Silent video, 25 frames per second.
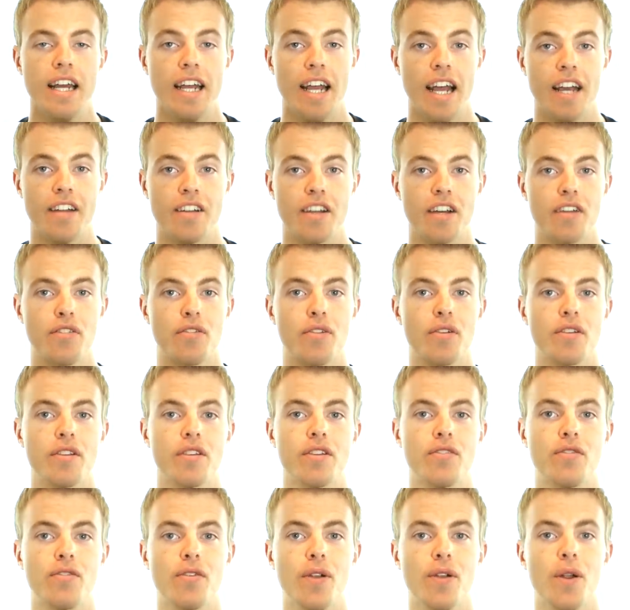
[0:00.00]
and therefore
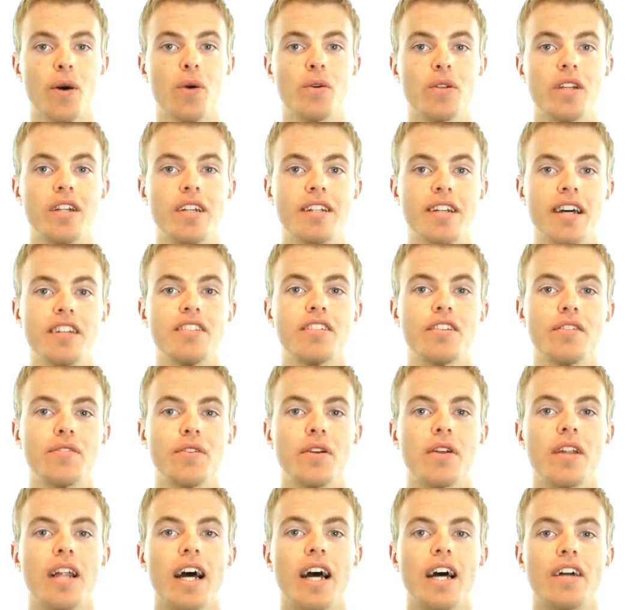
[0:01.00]
the flow, the dance of
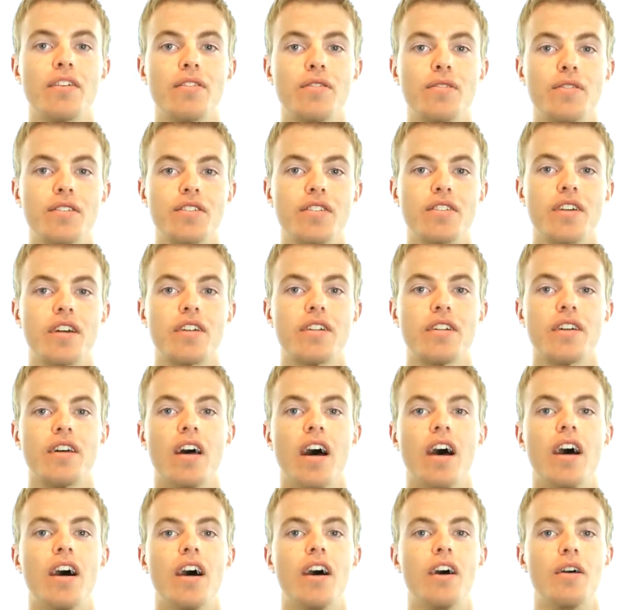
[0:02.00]
your life will start to
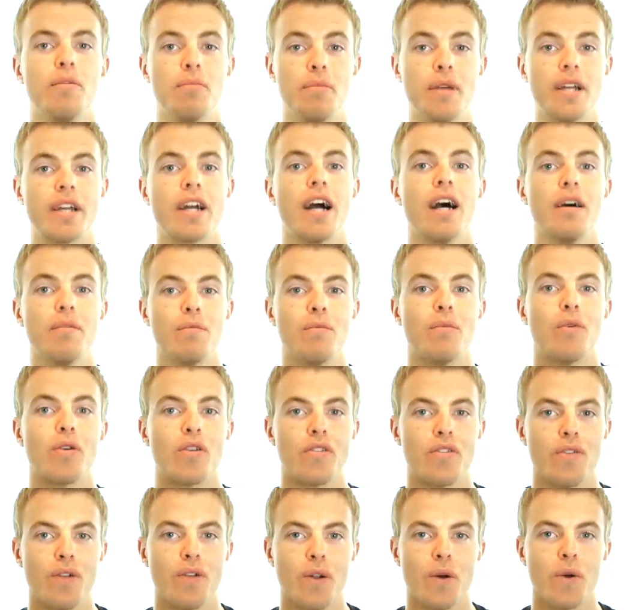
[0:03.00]
become more
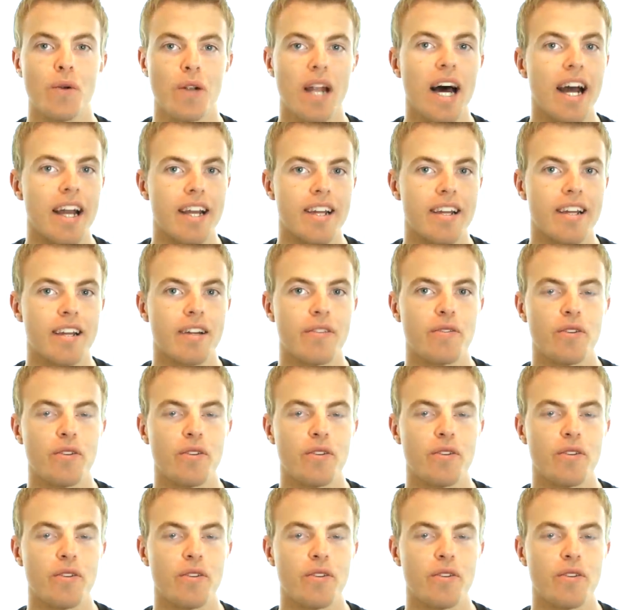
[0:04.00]
flow-like,